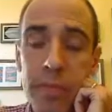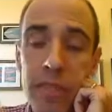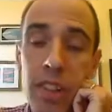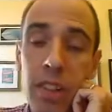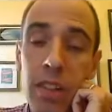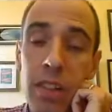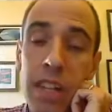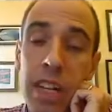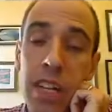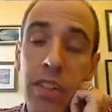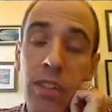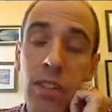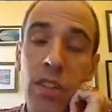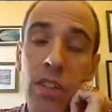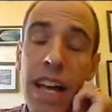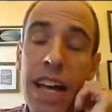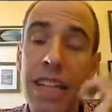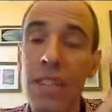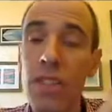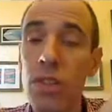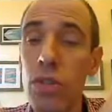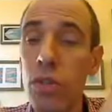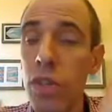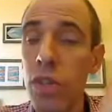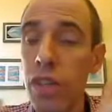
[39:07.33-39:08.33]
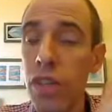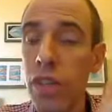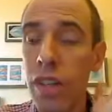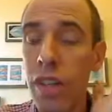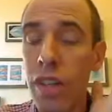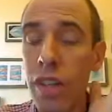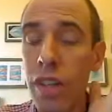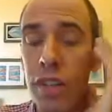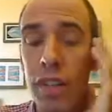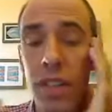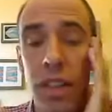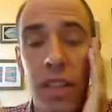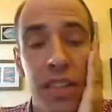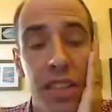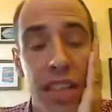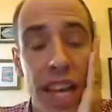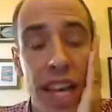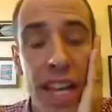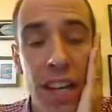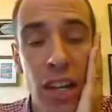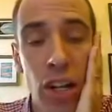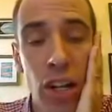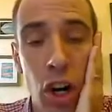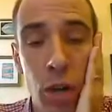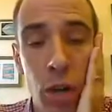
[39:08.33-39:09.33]
Okay, so that's sort of the
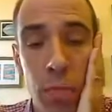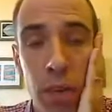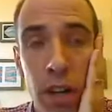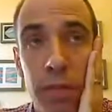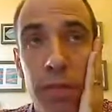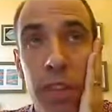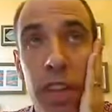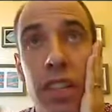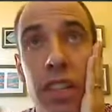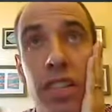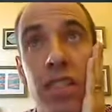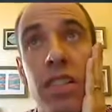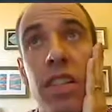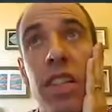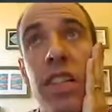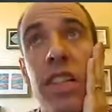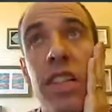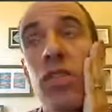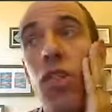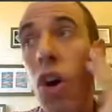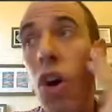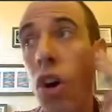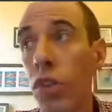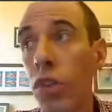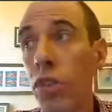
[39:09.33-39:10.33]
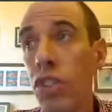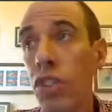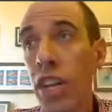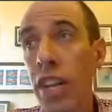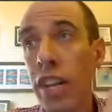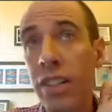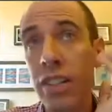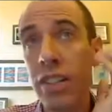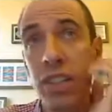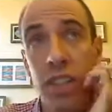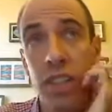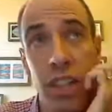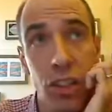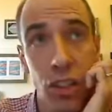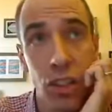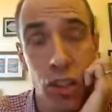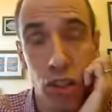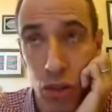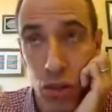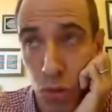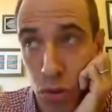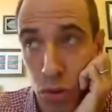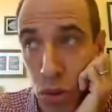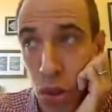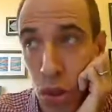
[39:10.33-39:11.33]
take home of this is autogenics can
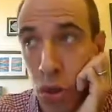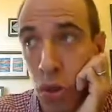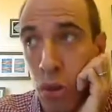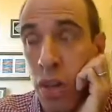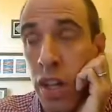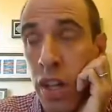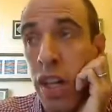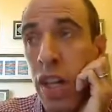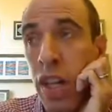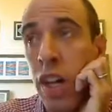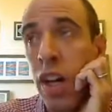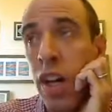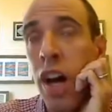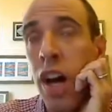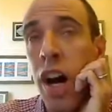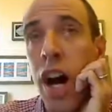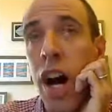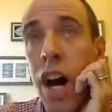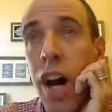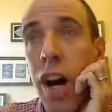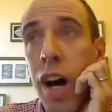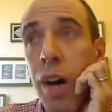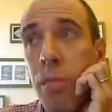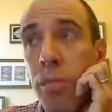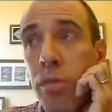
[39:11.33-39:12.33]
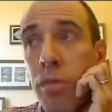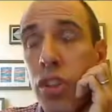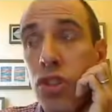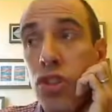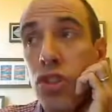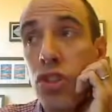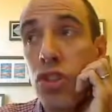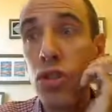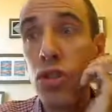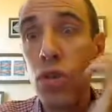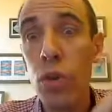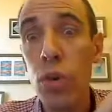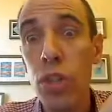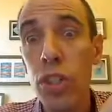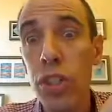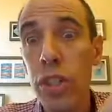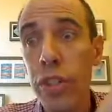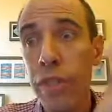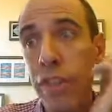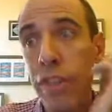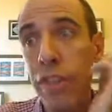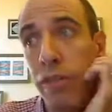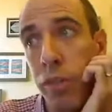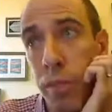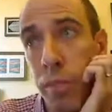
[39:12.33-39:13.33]
control the storage
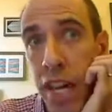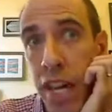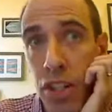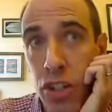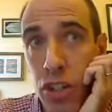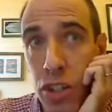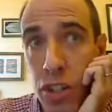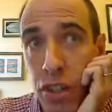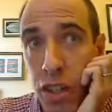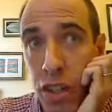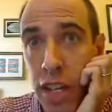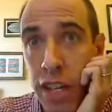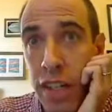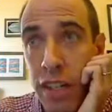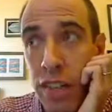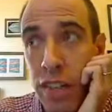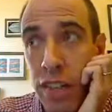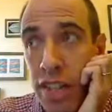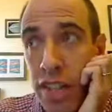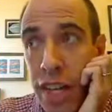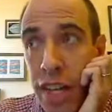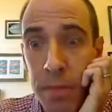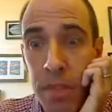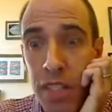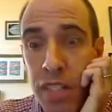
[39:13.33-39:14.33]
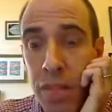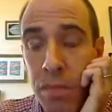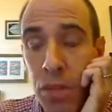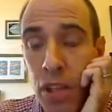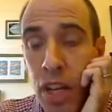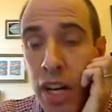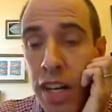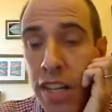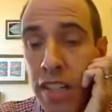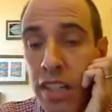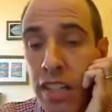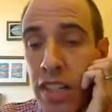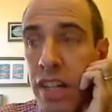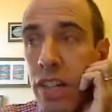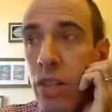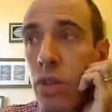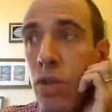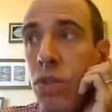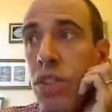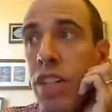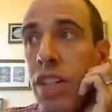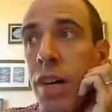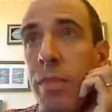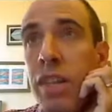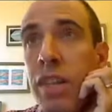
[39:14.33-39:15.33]
of information like sediment supply
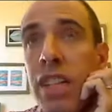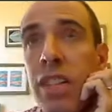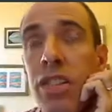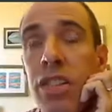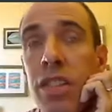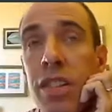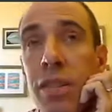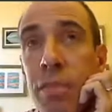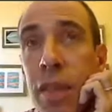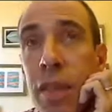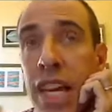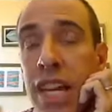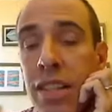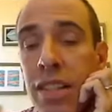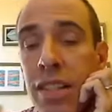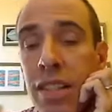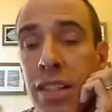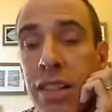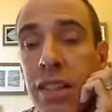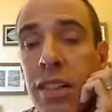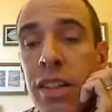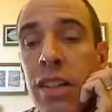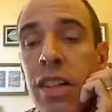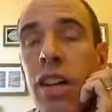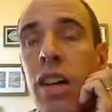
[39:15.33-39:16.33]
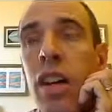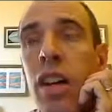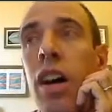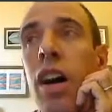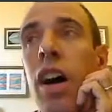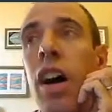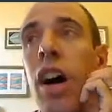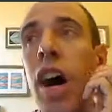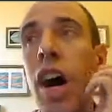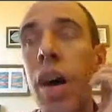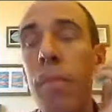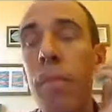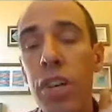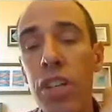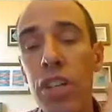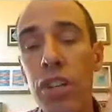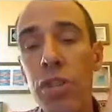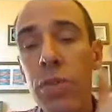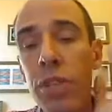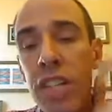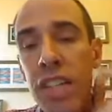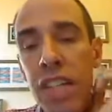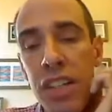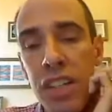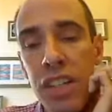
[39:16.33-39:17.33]
cycles coming into the basin, but
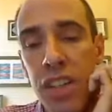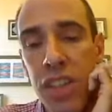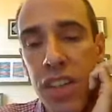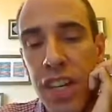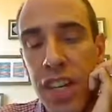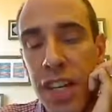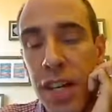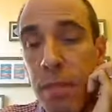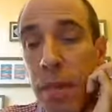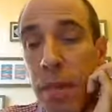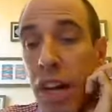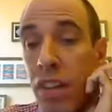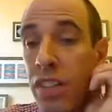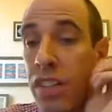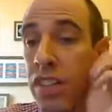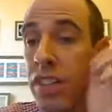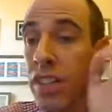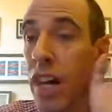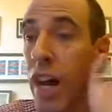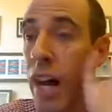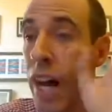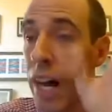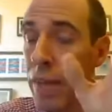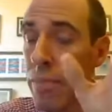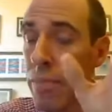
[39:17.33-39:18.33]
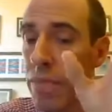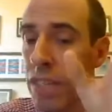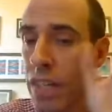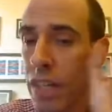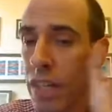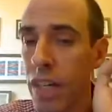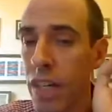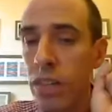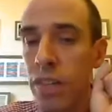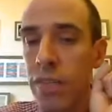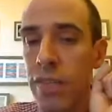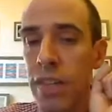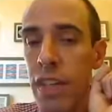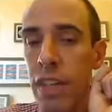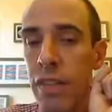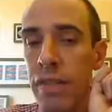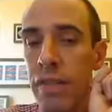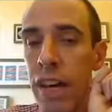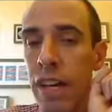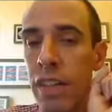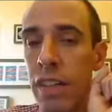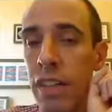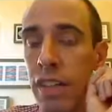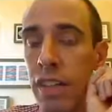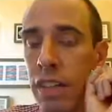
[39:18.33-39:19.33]
you need to think about the time scale of the
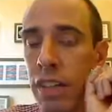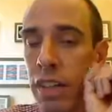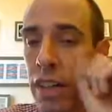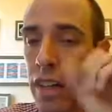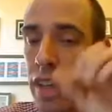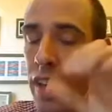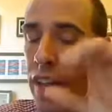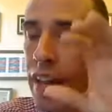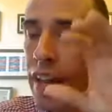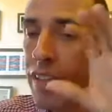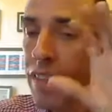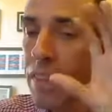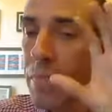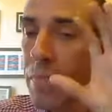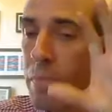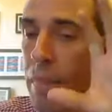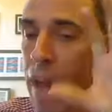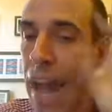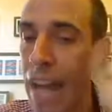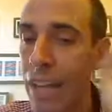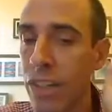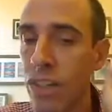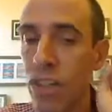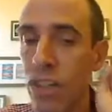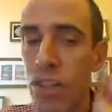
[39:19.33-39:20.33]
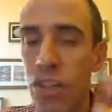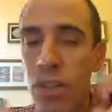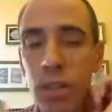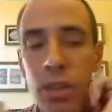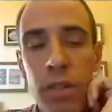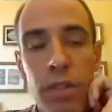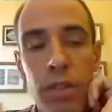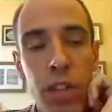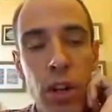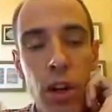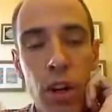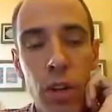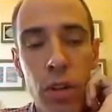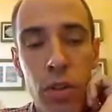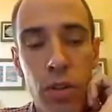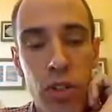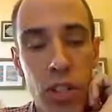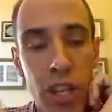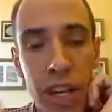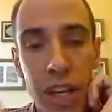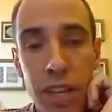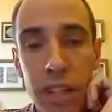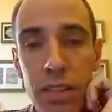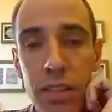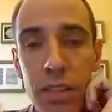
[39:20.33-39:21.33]
event and the magnitude of the
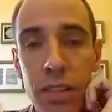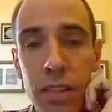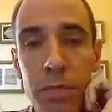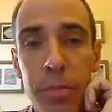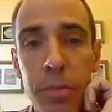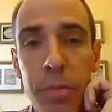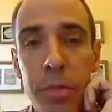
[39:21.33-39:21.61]
autogenics.